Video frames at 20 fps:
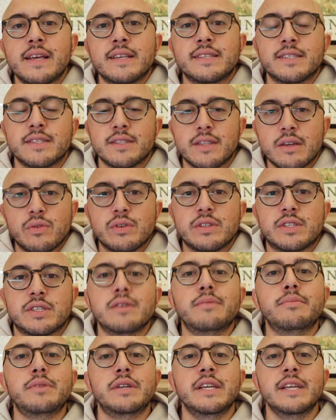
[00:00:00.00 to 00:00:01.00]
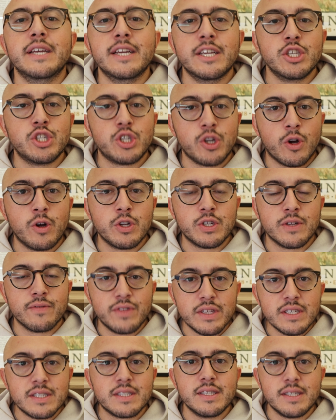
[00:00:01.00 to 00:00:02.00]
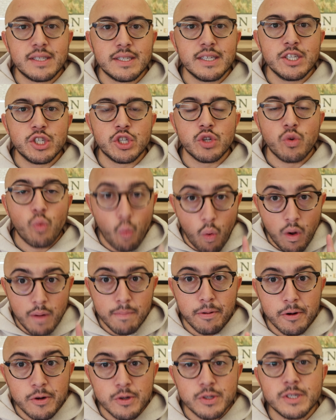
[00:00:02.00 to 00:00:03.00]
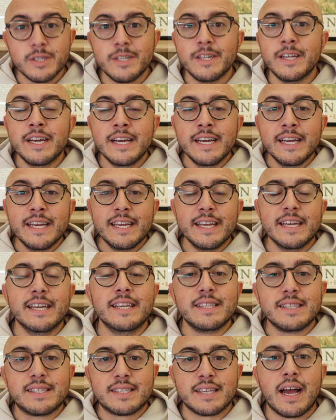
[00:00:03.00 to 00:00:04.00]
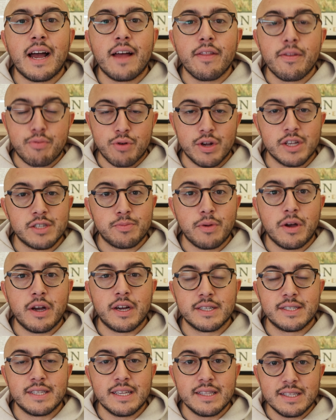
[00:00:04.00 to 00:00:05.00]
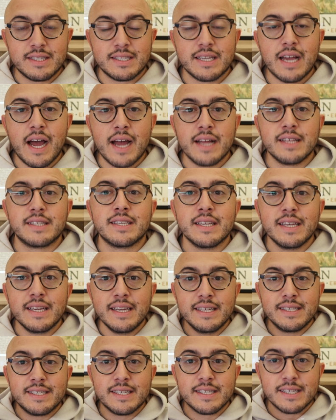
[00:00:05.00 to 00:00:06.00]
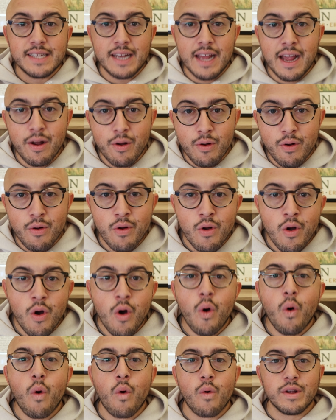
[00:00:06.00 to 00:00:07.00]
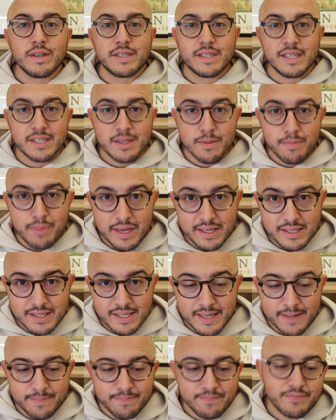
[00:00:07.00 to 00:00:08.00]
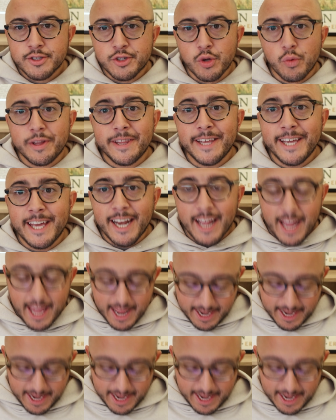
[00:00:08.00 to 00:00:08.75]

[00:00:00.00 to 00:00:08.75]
is there is somebody in charge of this decision, one person inside the press box that decides, is this an error or is this a base hit? So when the inning